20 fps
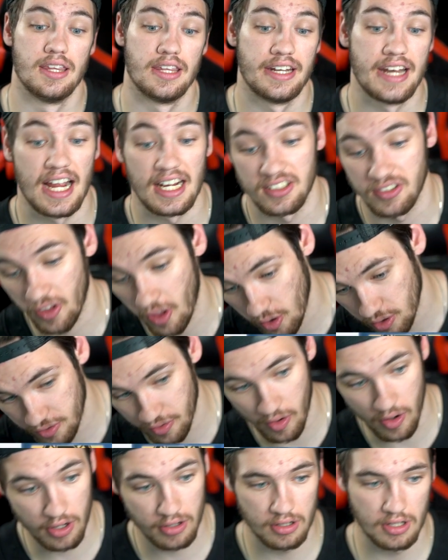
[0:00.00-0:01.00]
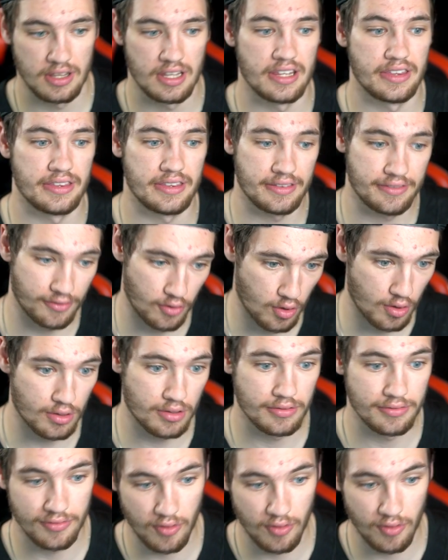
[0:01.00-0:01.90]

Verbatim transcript: The next, those four. Then four,